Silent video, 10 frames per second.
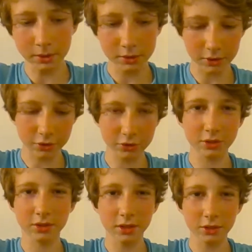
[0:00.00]
So I'll
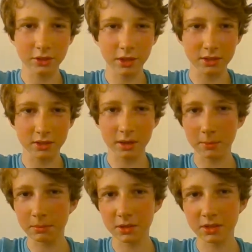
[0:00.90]
just take the same
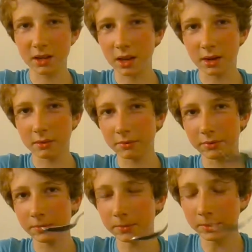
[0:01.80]
Weetbix again.
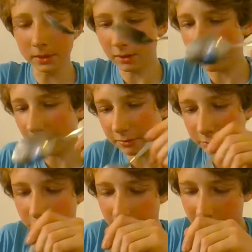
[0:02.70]
I've had
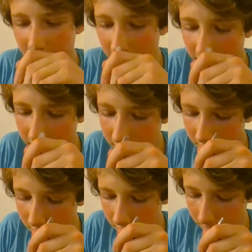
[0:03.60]
food today already.
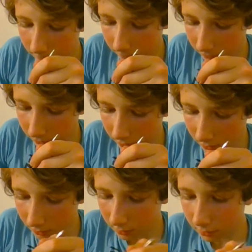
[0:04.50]

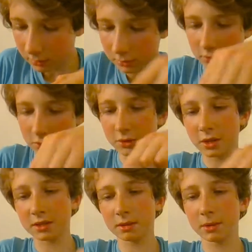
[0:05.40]
Let's just
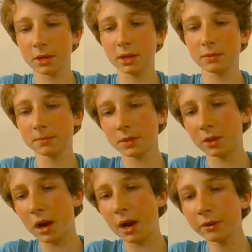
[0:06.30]
get some honey.
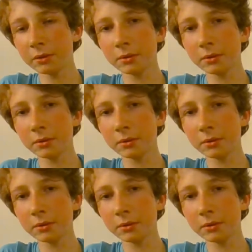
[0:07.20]
I